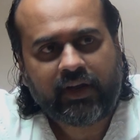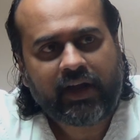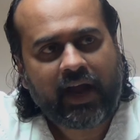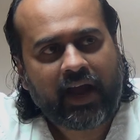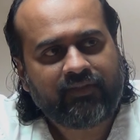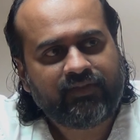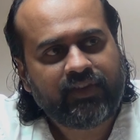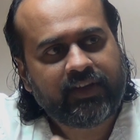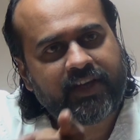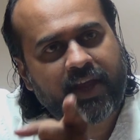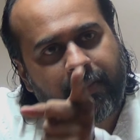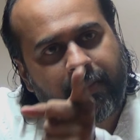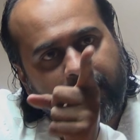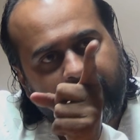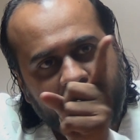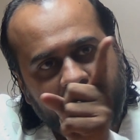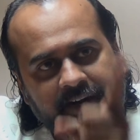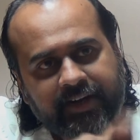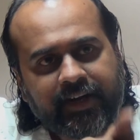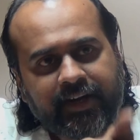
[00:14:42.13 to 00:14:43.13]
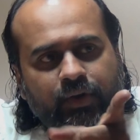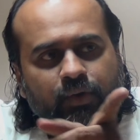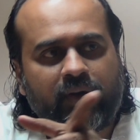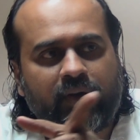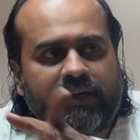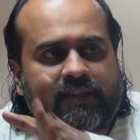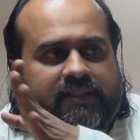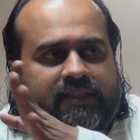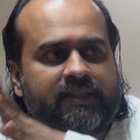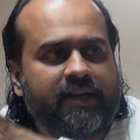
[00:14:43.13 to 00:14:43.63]
I have the capability to
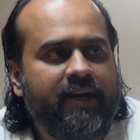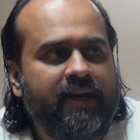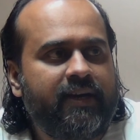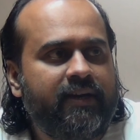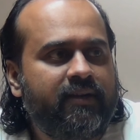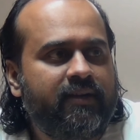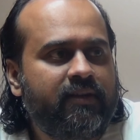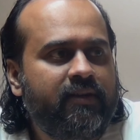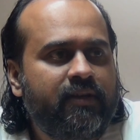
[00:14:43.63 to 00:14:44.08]
understand.